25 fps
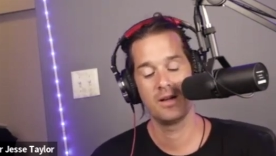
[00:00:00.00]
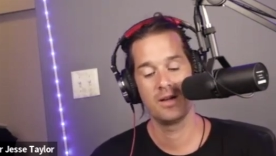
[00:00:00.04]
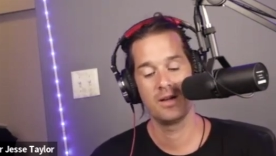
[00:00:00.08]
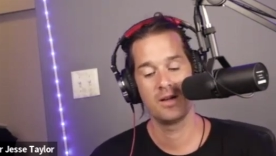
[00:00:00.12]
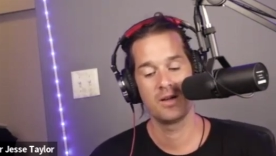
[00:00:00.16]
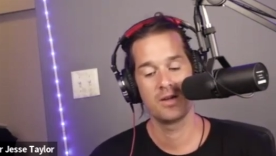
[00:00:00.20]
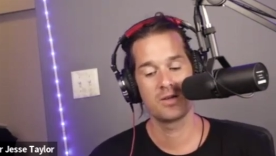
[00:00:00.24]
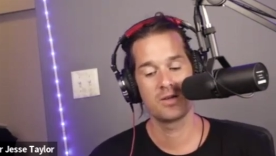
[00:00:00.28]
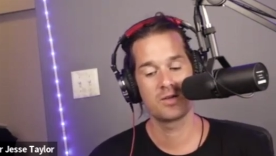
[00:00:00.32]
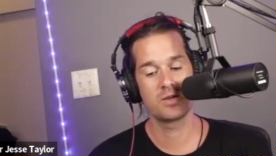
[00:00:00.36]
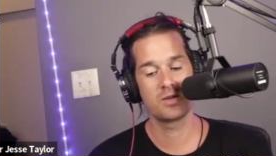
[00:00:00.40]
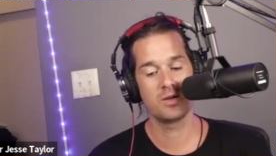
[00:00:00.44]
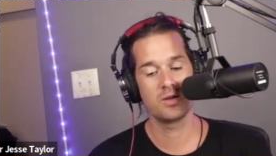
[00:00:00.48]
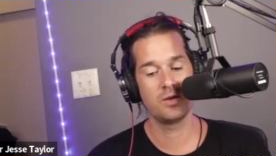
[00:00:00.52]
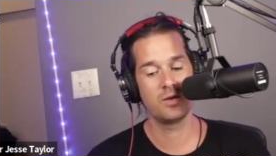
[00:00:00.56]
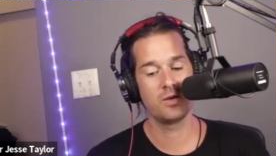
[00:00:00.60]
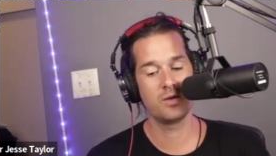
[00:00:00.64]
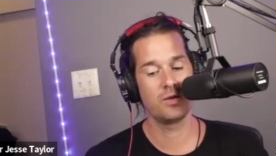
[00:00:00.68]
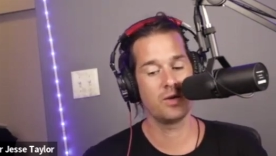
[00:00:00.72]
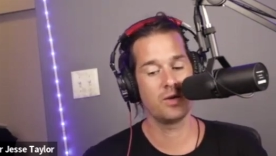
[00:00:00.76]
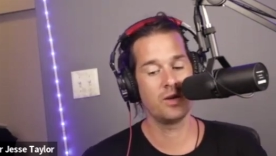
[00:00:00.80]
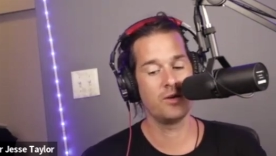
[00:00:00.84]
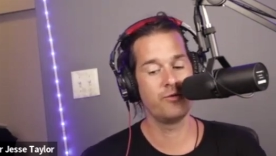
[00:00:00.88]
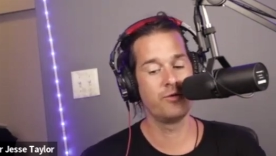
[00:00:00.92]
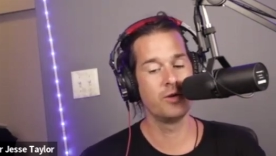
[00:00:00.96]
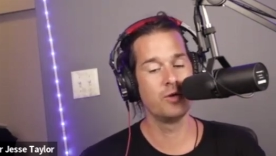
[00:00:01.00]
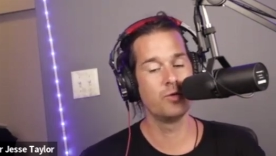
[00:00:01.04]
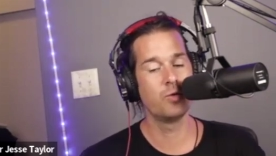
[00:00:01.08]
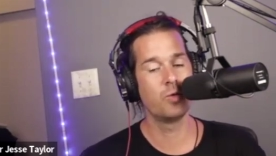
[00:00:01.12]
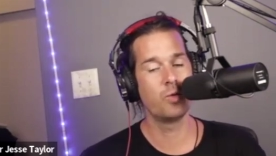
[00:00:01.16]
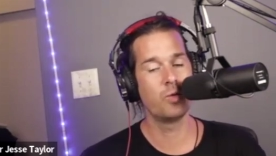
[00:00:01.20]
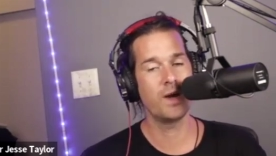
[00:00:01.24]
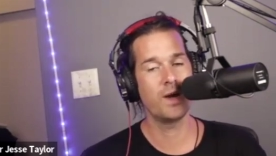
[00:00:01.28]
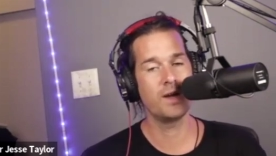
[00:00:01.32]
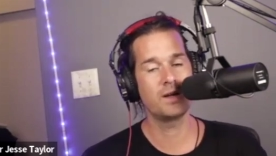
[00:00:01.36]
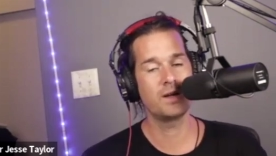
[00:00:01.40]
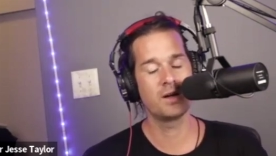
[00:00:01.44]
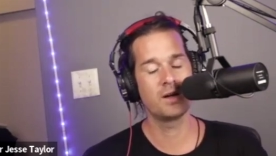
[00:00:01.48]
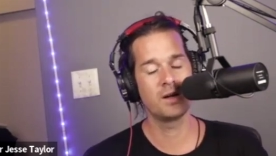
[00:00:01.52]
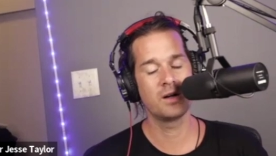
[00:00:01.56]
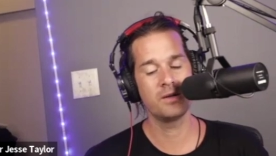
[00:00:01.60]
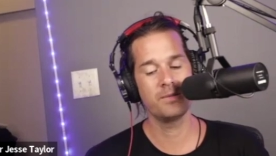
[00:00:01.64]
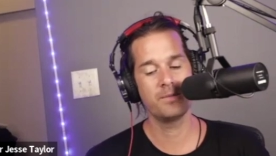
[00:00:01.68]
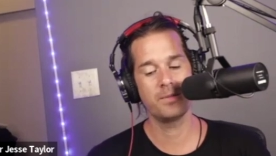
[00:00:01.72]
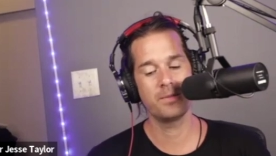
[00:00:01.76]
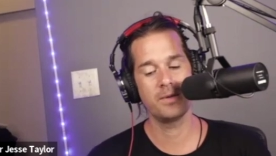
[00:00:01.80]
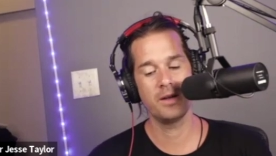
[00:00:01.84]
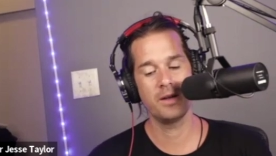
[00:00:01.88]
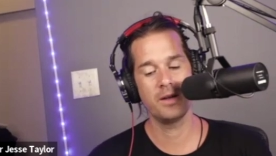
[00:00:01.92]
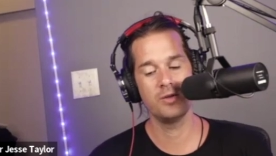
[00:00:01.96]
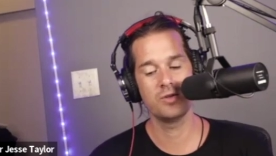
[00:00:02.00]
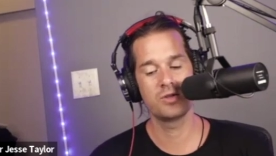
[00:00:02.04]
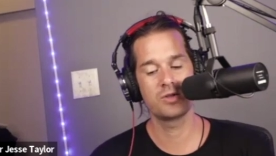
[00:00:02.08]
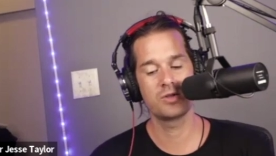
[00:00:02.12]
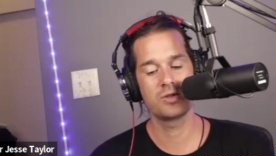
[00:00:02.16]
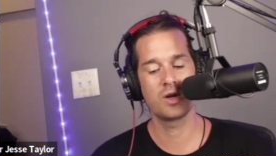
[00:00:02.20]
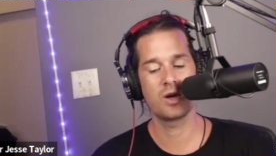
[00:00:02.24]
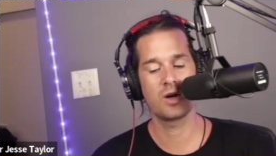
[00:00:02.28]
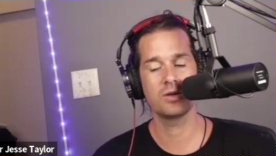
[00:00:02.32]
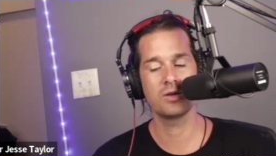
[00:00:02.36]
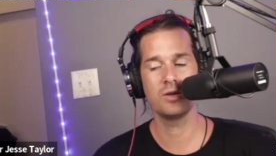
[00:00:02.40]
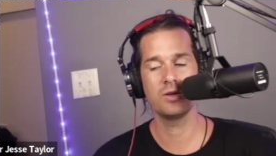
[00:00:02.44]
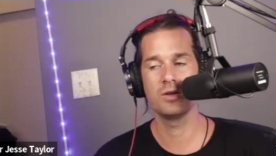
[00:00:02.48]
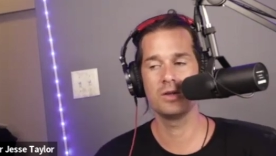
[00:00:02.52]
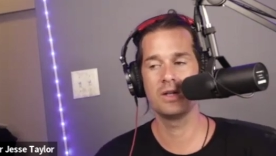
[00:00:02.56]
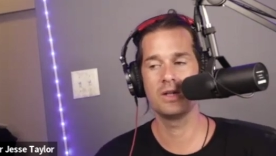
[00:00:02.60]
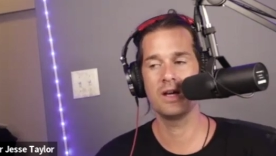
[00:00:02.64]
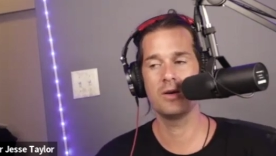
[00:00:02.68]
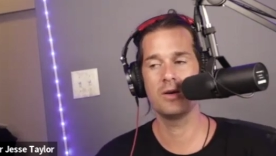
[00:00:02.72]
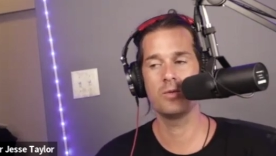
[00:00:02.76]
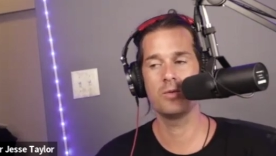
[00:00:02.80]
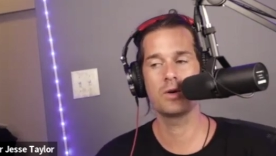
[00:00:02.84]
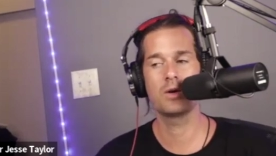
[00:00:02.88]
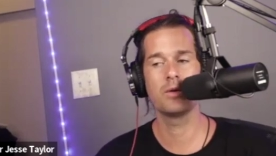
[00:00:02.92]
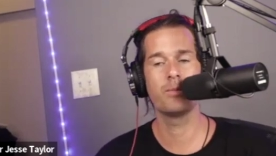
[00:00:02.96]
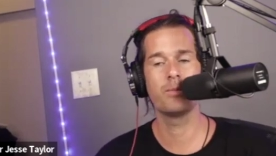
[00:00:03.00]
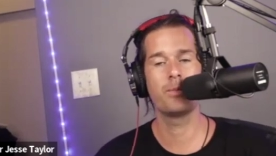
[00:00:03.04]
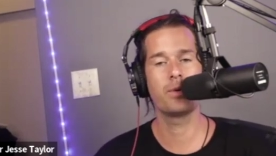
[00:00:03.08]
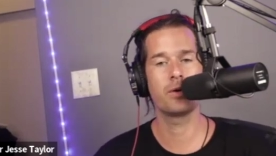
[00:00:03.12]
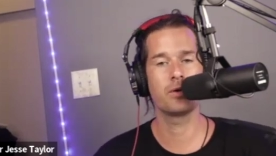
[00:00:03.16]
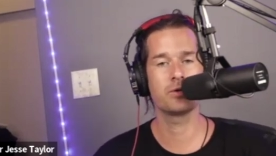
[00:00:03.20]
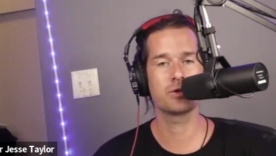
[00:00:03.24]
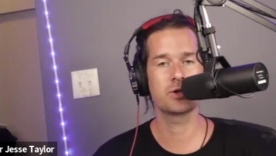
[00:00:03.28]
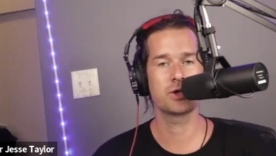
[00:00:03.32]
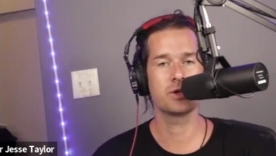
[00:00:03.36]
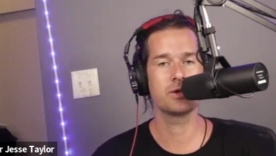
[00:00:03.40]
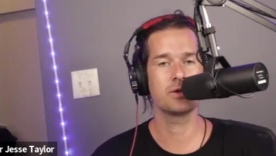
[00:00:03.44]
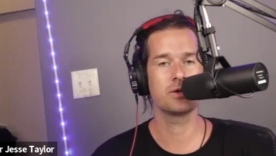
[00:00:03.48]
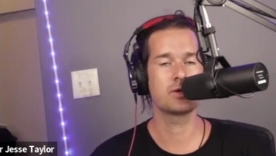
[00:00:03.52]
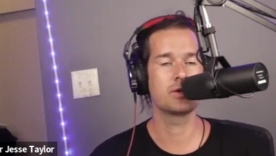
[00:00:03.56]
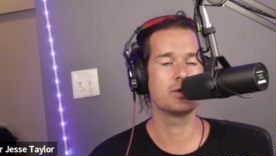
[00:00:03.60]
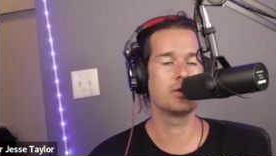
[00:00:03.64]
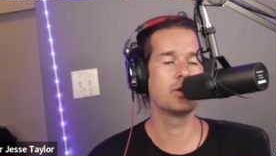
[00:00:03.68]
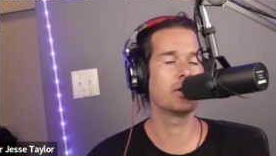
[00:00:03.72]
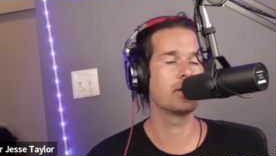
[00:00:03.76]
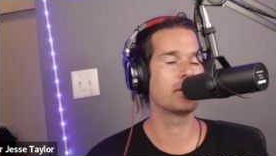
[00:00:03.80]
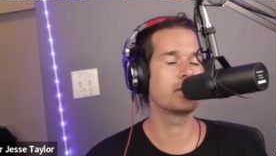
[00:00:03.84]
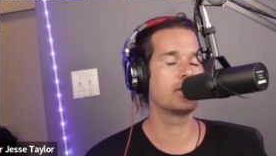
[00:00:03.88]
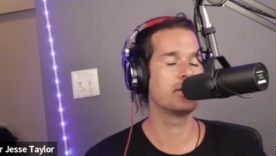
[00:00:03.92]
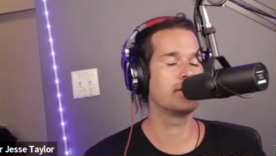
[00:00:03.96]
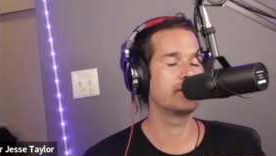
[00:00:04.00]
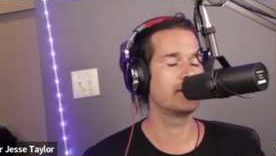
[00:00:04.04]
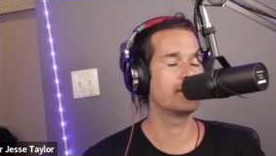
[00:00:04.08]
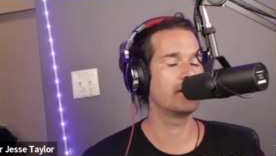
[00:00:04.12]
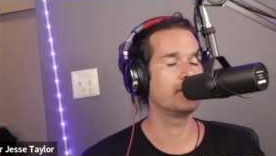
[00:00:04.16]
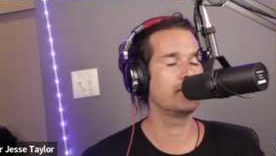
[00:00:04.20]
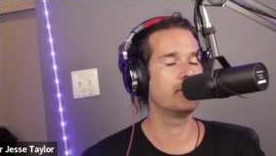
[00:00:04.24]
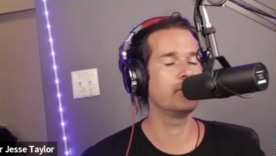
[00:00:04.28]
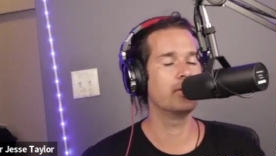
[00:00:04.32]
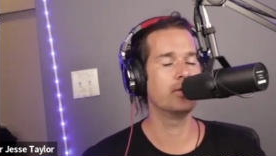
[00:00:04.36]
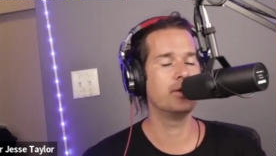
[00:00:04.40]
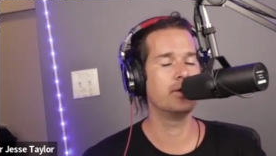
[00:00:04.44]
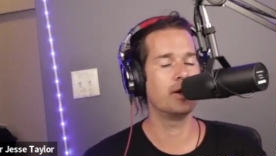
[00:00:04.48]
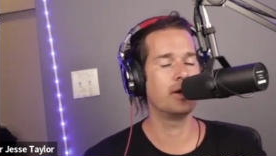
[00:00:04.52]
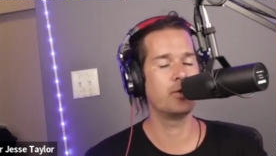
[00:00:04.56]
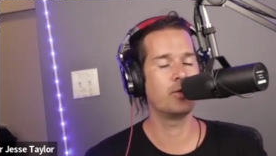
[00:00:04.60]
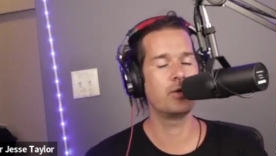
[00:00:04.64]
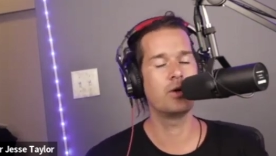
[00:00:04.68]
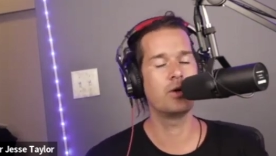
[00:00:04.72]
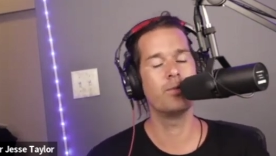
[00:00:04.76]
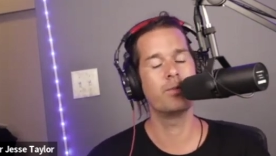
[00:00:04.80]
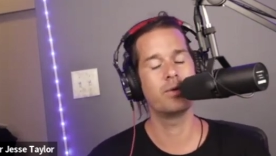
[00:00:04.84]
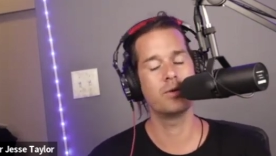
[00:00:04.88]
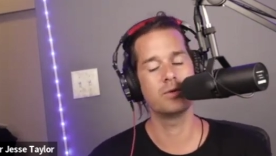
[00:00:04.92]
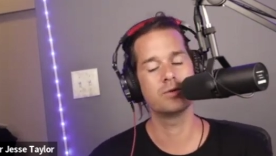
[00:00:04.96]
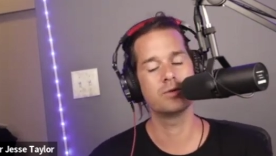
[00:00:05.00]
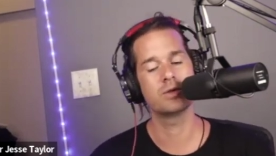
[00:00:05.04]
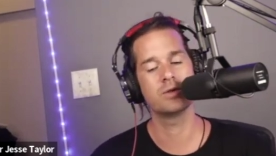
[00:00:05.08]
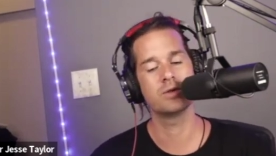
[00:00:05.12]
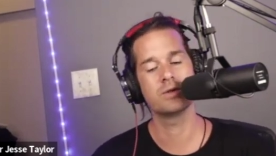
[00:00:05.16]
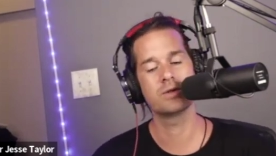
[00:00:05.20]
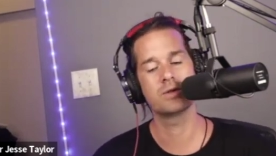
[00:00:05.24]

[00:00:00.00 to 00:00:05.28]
So if you wake up and you start your day with compulsions, you're going to continue your day with compulsions,